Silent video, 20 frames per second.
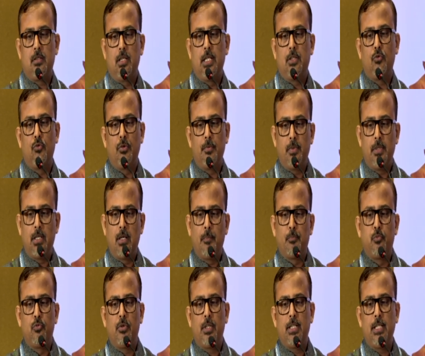it could be a
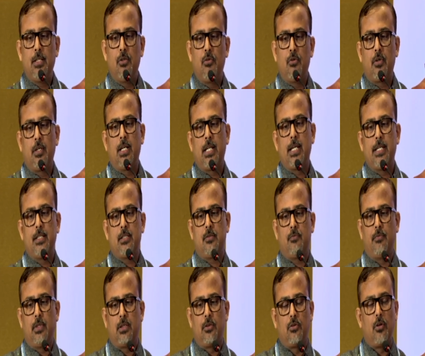poorly localized
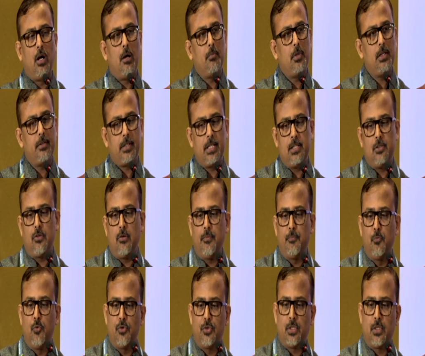with normal range of
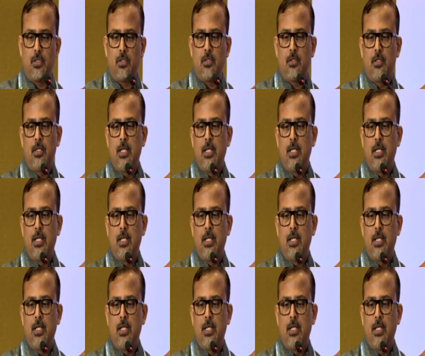motion,